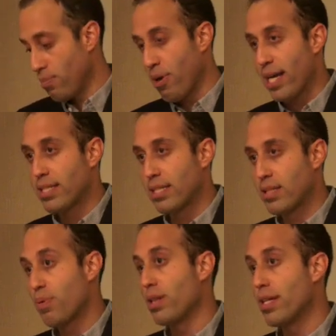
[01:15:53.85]
practiced
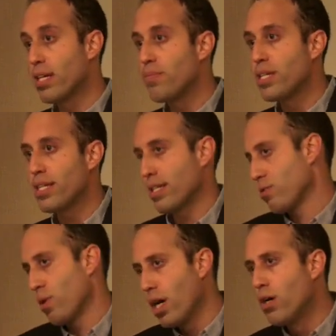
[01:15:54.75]
polygamy as
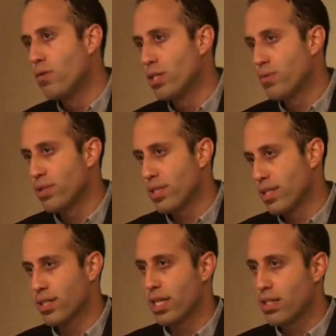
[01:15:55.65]
well, which was
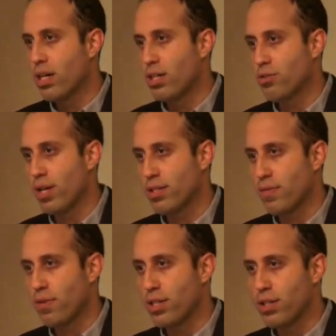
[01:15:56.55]
in, in, contrast to
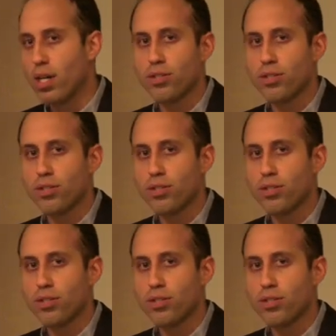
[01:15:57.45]
French law.